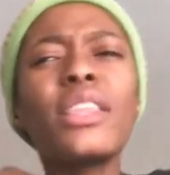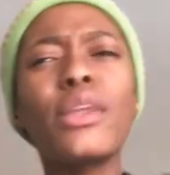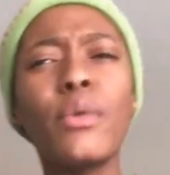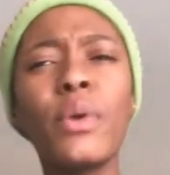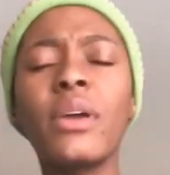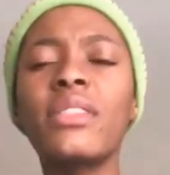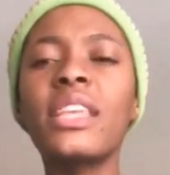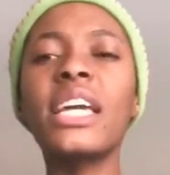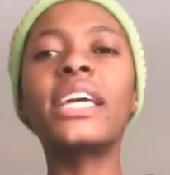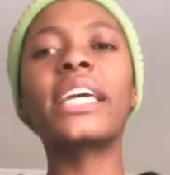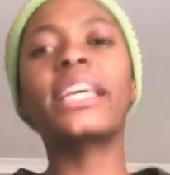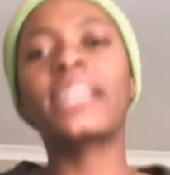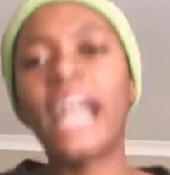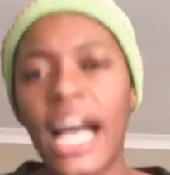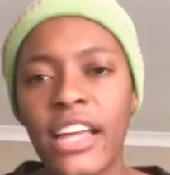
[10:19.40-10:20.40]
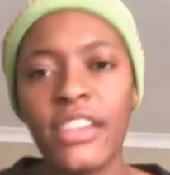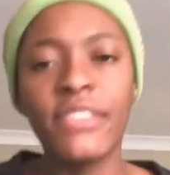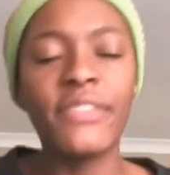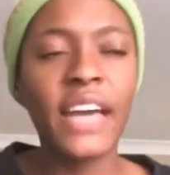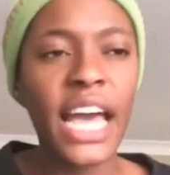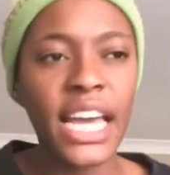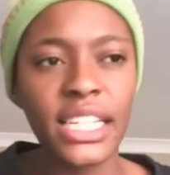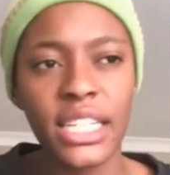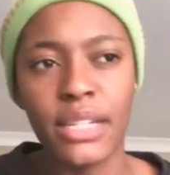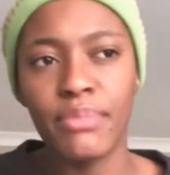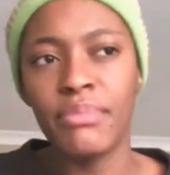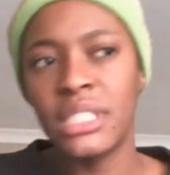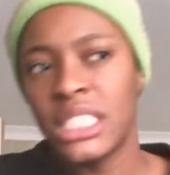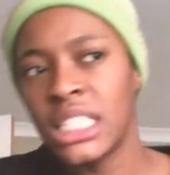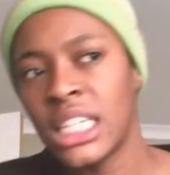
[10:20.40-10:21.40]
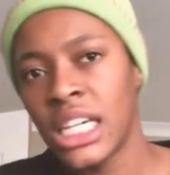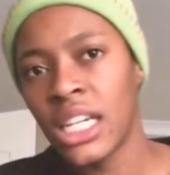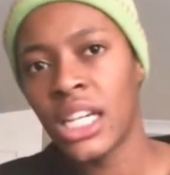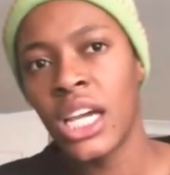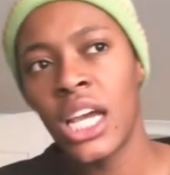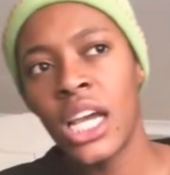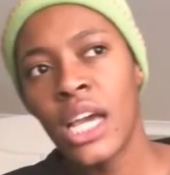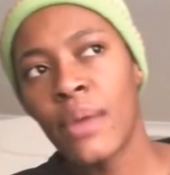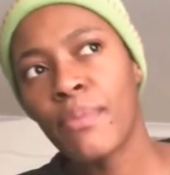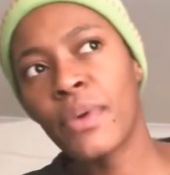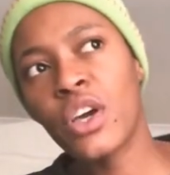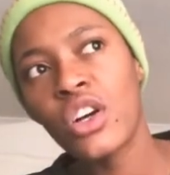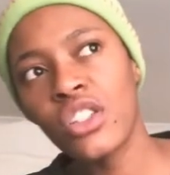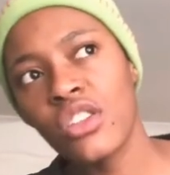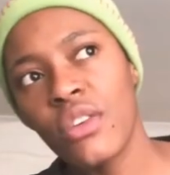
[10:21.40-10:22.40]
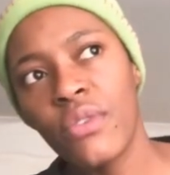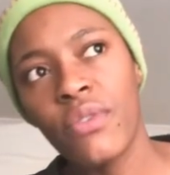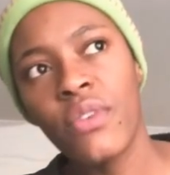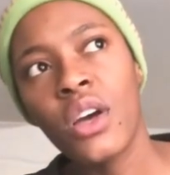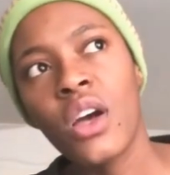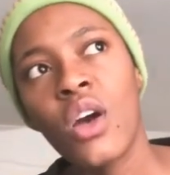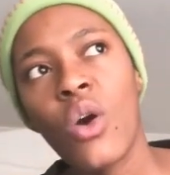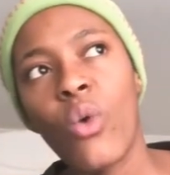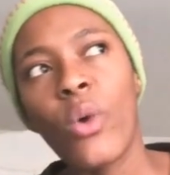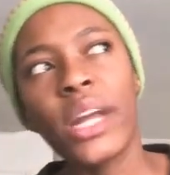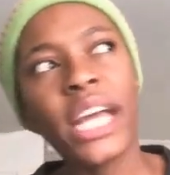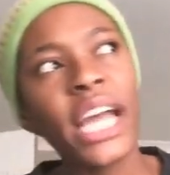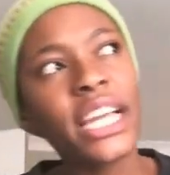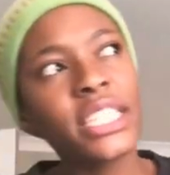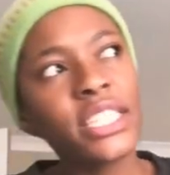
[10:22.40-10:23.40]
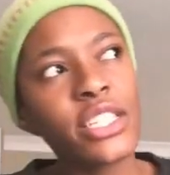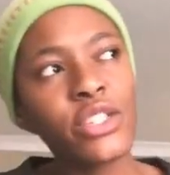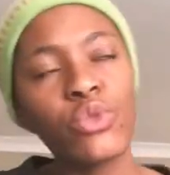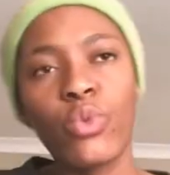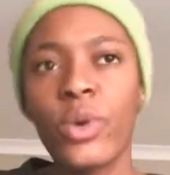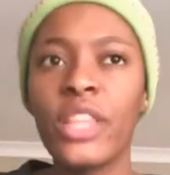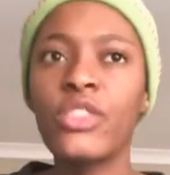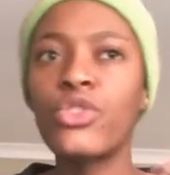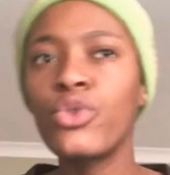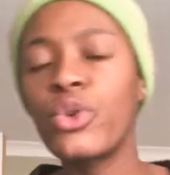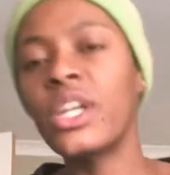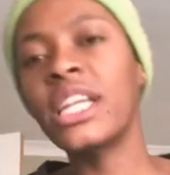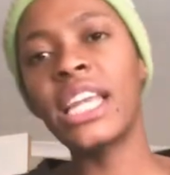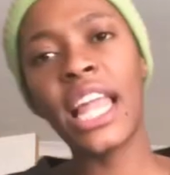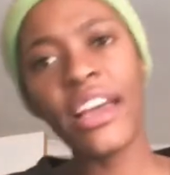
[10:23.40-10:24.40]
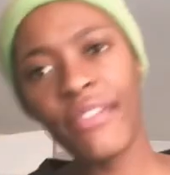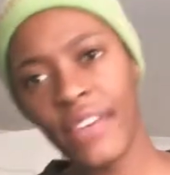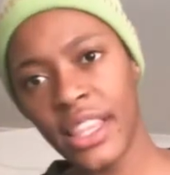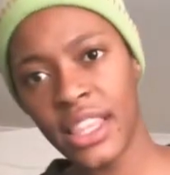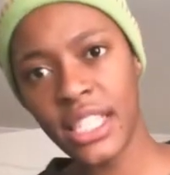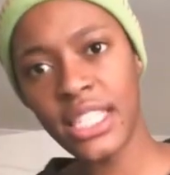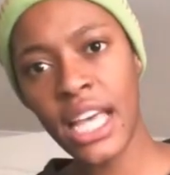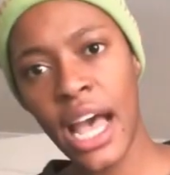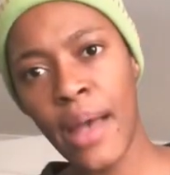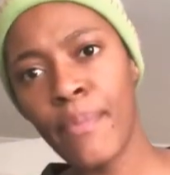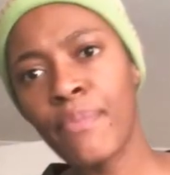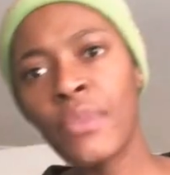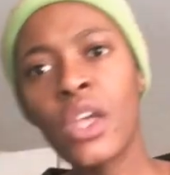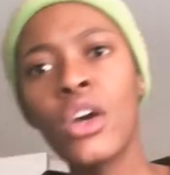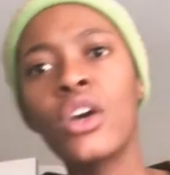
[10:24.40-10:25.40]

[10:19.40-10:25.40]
they kind of had a meaning because of what I had just went through in life at the time.